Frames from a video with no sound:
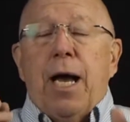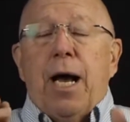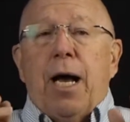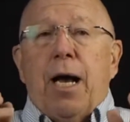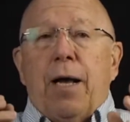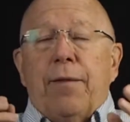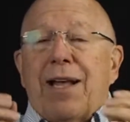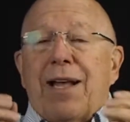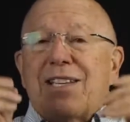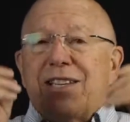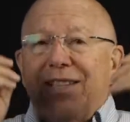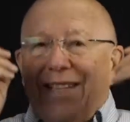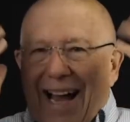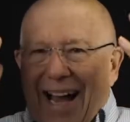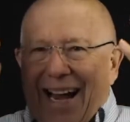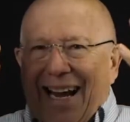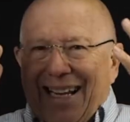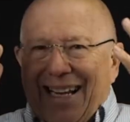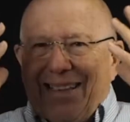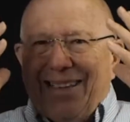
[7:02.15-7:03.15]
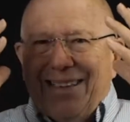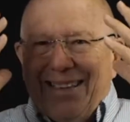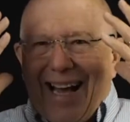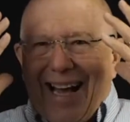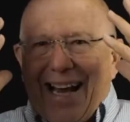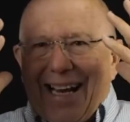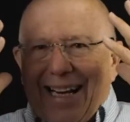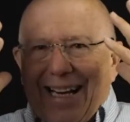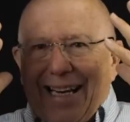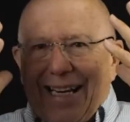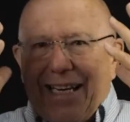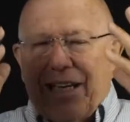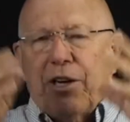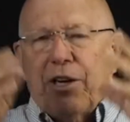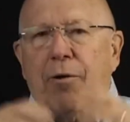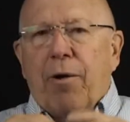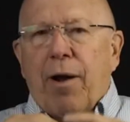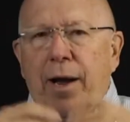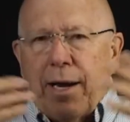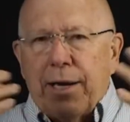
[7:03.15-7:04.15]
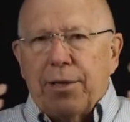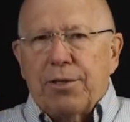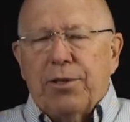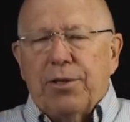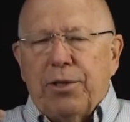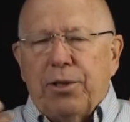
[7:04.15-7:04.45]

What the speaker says: That's dilating your eyes.